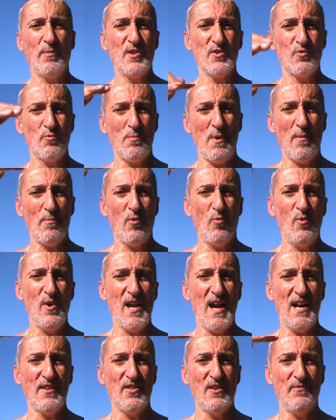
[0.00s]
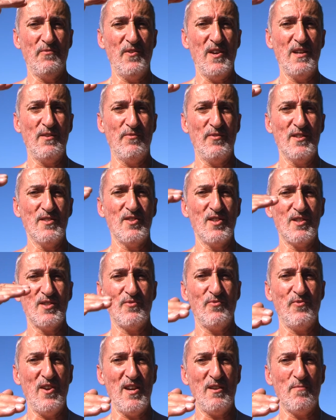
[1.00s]
Because remember, we had the fake
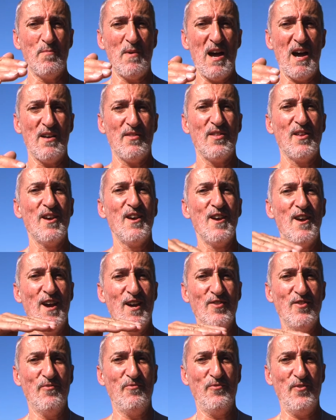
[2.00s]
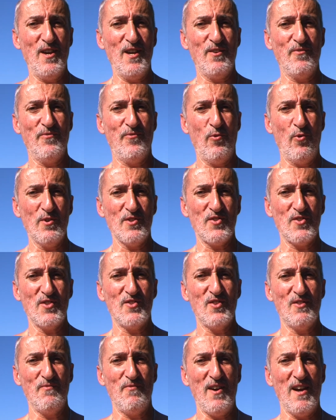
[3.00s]
physics, fake math, and the fake
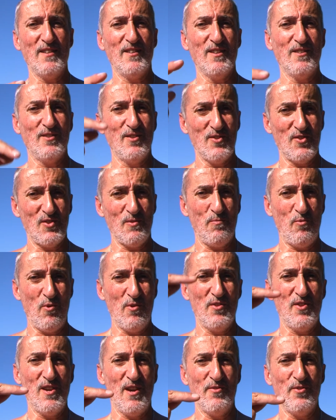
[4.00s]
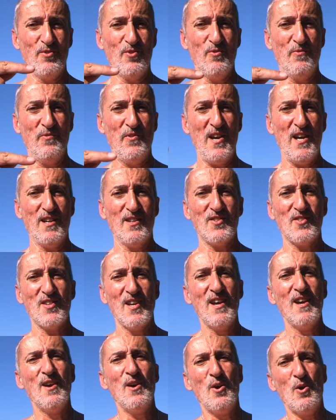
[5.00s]
forces invented to support the other two fakes.
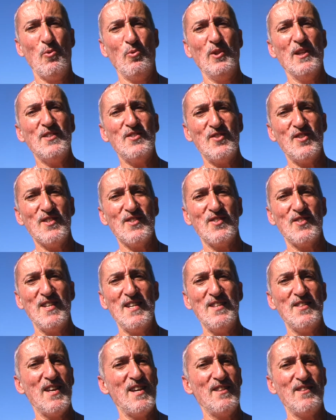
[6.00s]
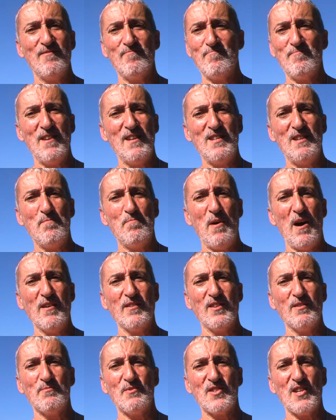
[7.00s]
Well, let's just see that they
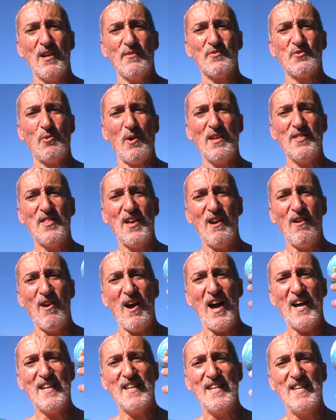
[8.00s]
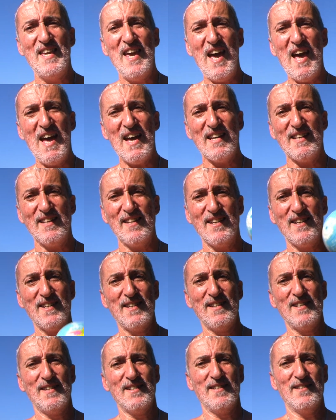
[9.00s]
debunked themselves right there again.
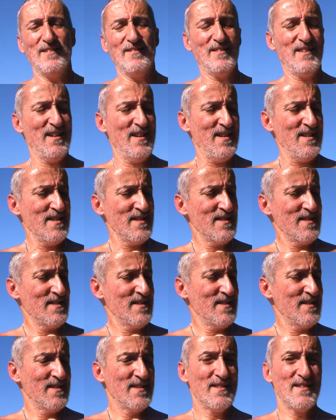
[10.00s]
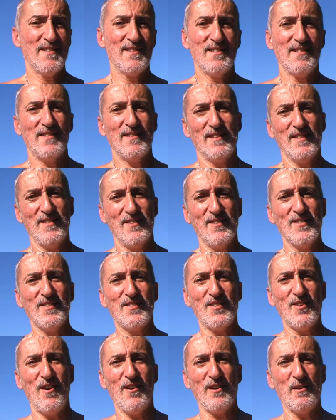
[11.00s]
Okay, let's
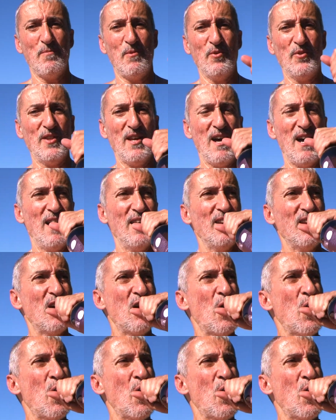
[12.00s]
just talk about that.